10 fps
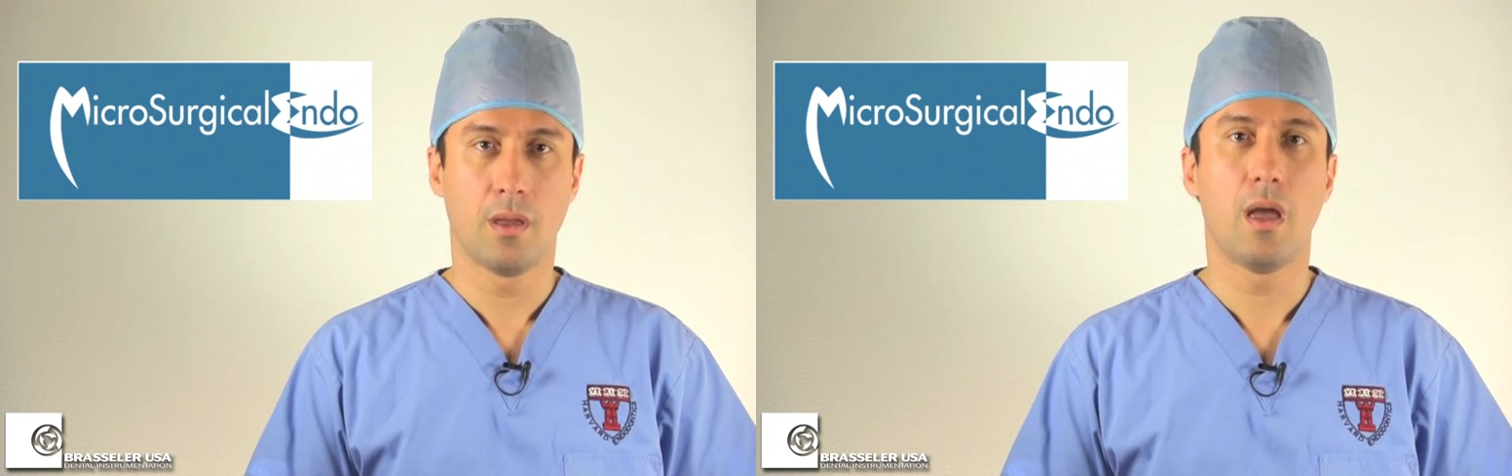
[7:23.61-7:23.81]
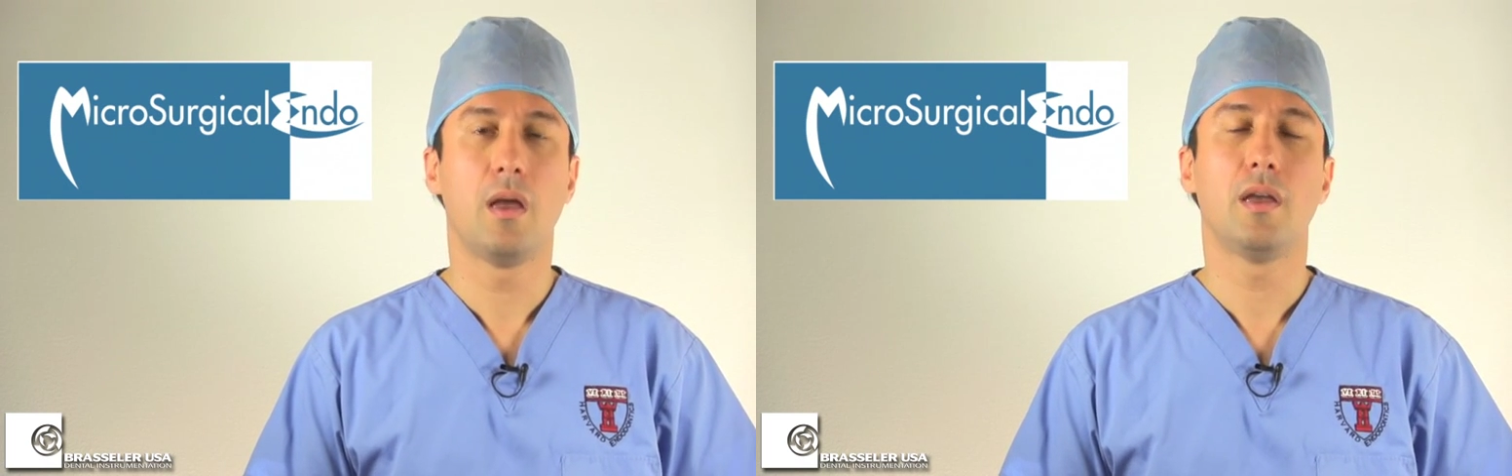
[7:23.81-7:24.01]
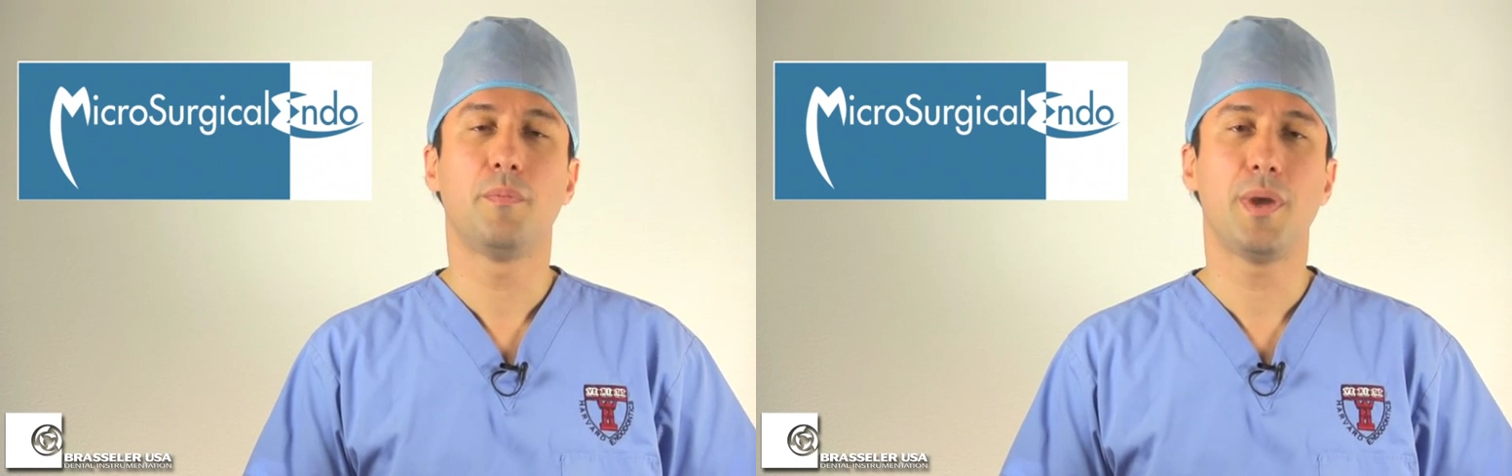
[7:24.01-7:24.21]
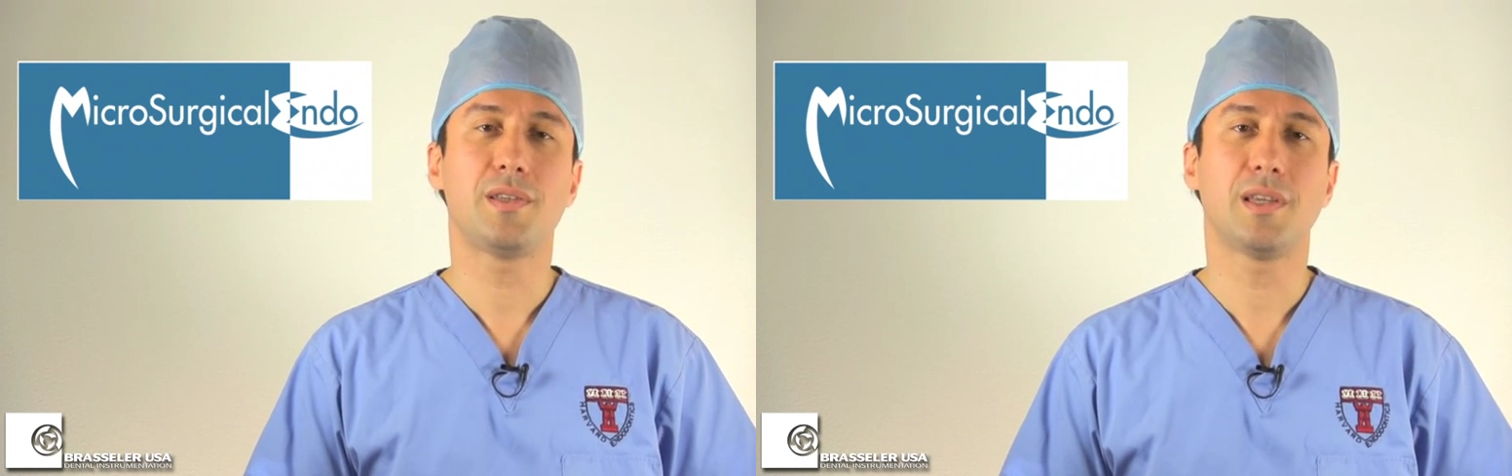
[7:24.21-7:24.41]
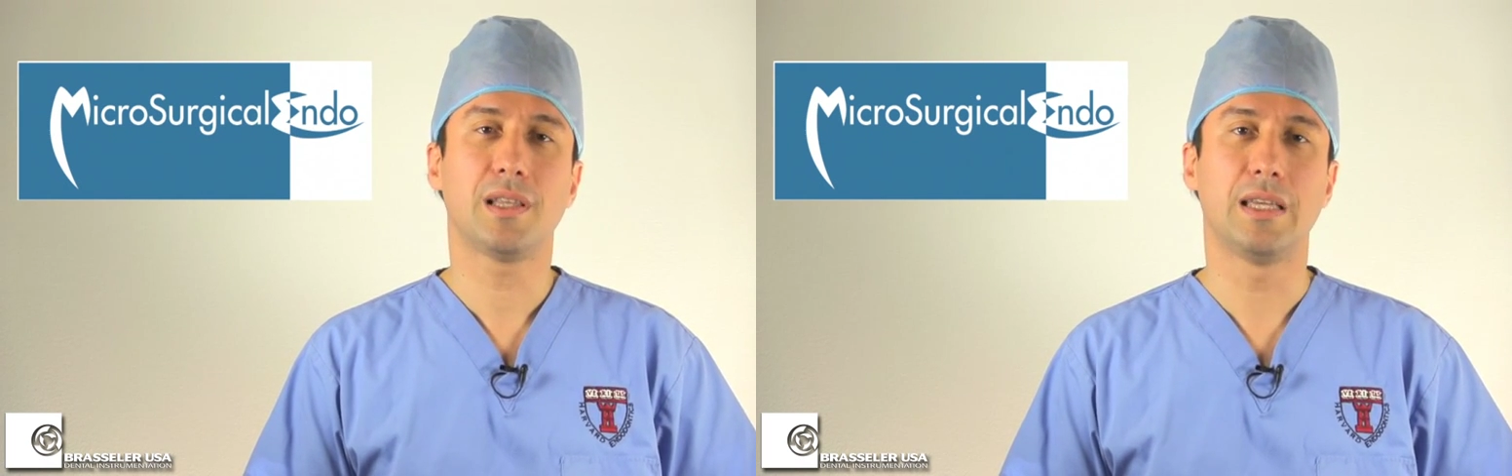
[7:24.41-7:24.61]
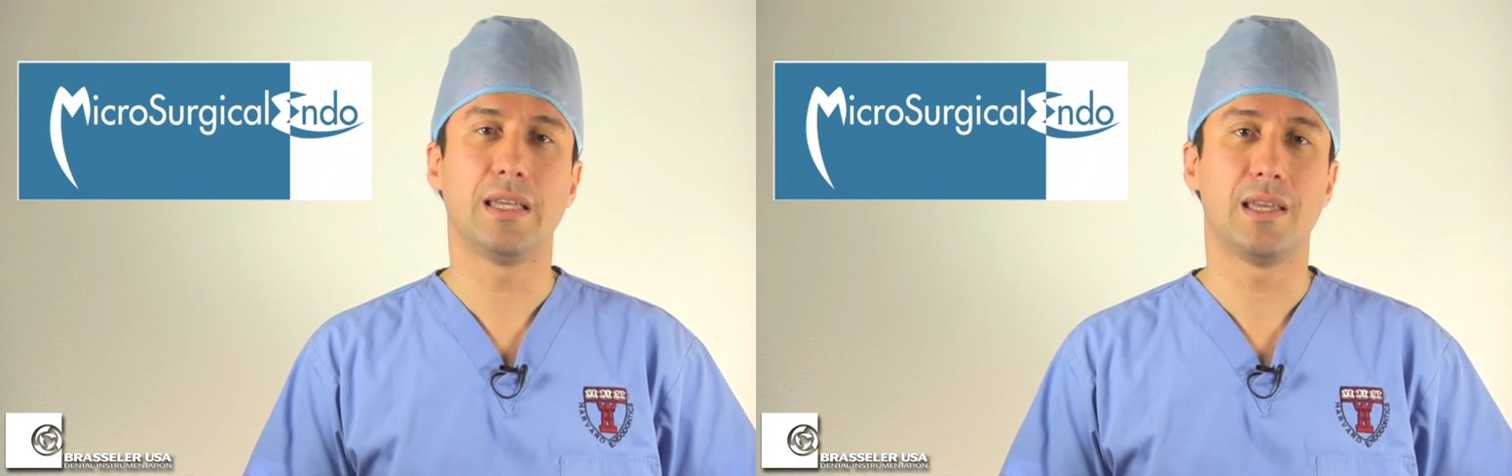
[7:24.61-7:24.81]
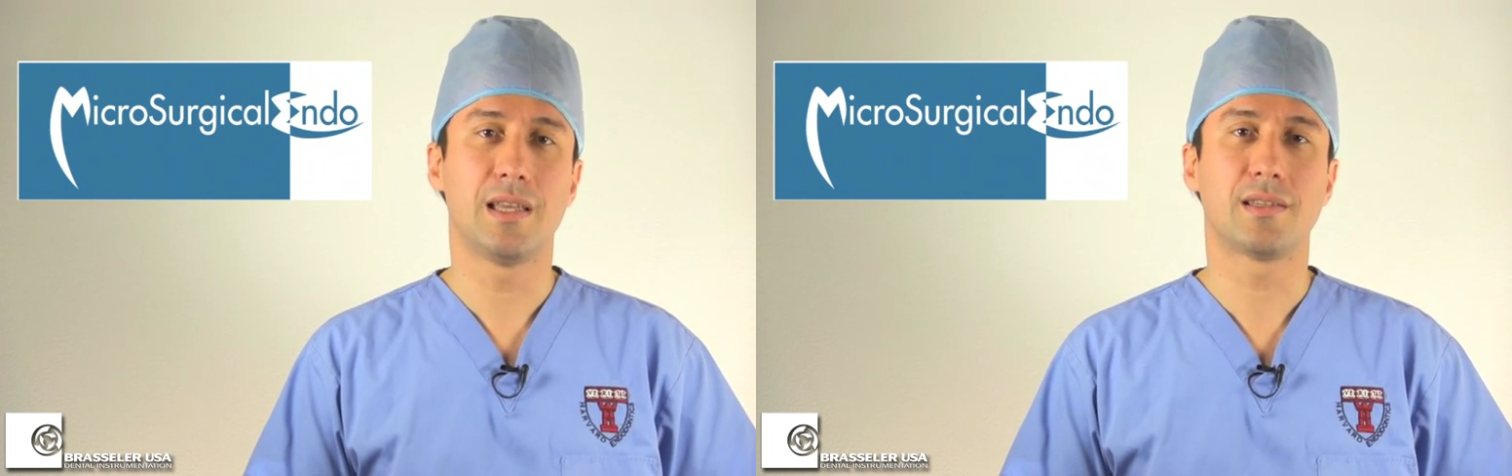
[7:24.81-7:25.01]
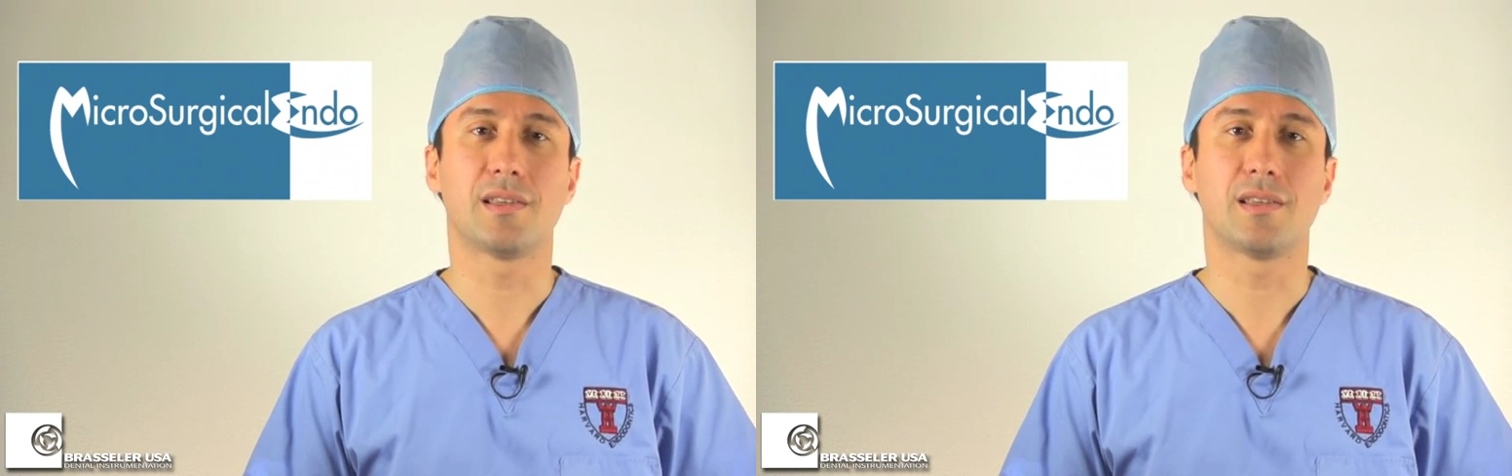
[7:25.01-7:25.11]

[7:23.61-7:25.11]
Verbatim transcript: It basically is a